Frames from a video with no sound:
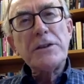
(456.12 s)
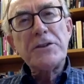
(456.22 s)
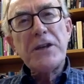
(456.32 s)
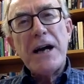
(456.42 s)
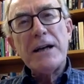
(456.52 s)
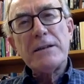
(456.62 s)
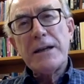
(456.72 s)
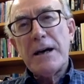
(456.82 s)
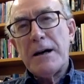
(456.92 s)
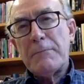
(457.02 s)
the
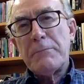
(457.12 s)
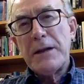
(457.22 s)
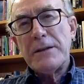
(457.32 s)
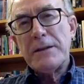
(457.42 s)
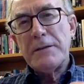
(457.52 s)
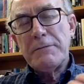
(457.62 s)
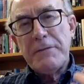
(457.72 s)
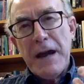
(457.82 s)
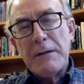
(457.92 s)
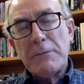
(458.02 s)
child up and the
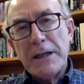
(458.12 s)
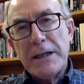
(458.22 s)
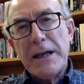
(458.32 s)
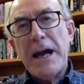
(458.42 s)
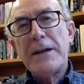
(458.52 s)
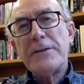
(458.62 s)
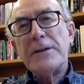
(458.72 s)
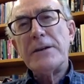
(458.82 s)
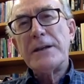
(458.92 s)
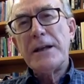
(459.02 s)
family
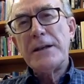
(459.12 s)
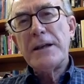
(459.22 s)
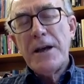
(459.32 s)
gathered and